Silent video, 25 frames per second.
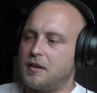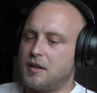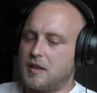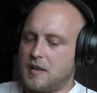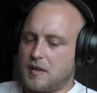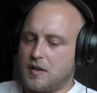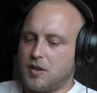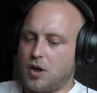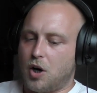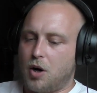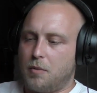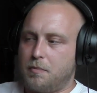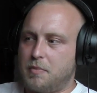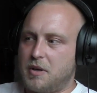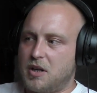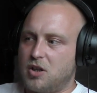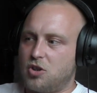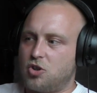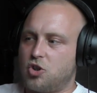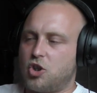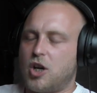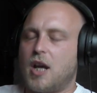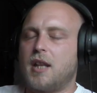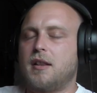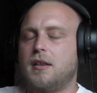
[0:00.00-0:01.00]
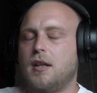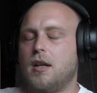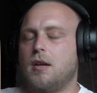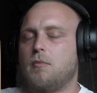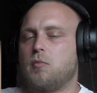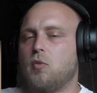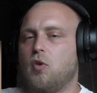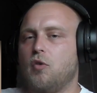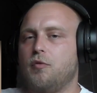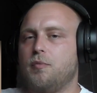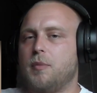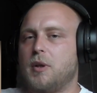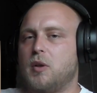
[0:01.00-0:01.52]
the Serbian Chetnik
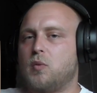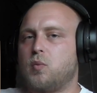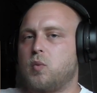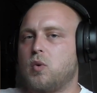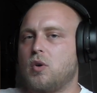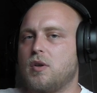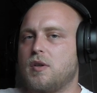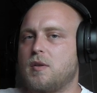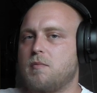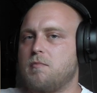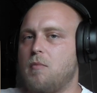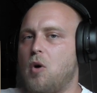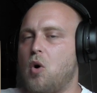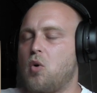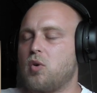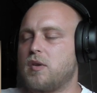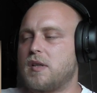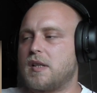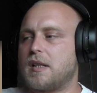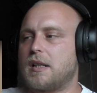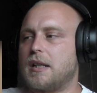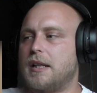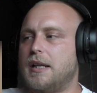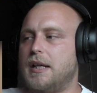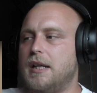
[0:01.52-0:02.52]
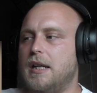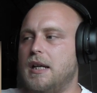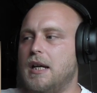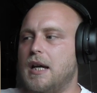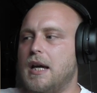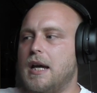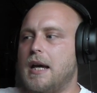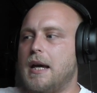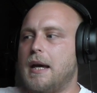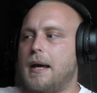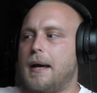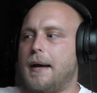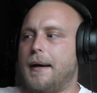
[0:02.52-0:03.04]
movement was mostly,
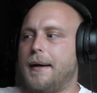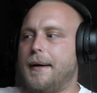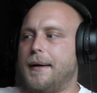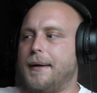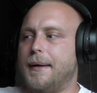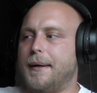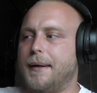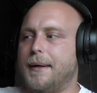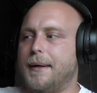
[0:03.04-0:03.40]
made